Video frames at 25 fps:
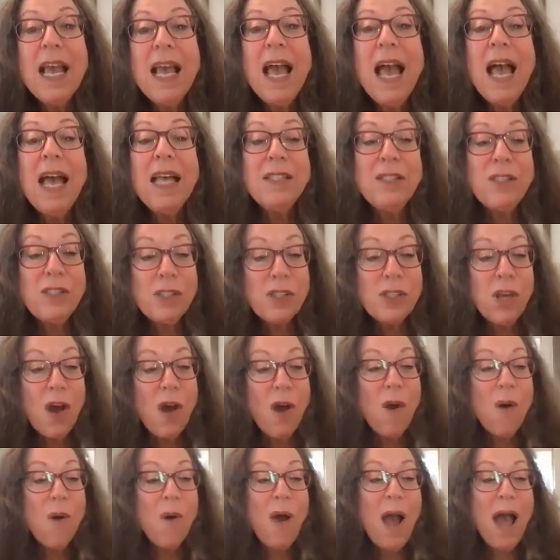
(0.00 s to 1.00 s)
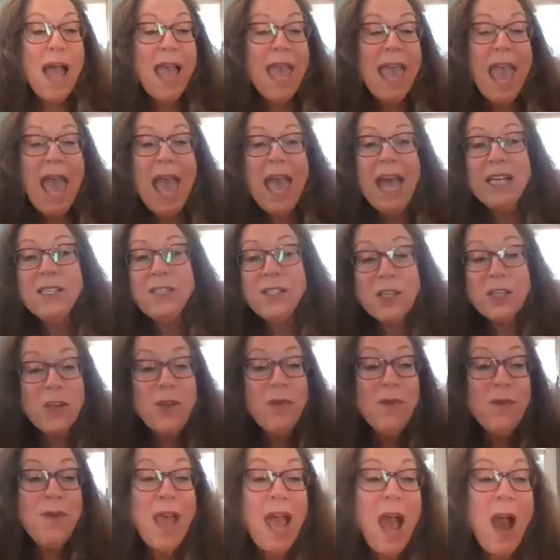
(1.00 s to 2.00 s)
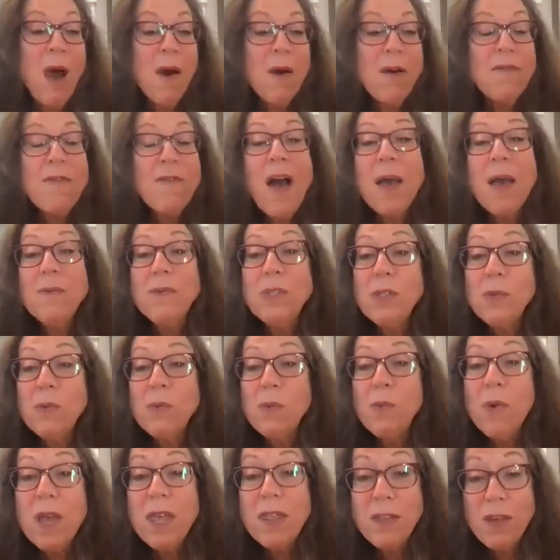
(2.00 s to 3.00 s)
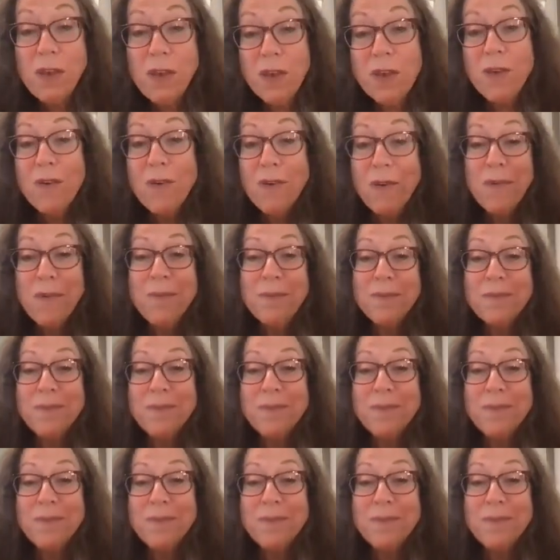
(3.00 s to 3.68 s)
And so I ask you now, if I was with you,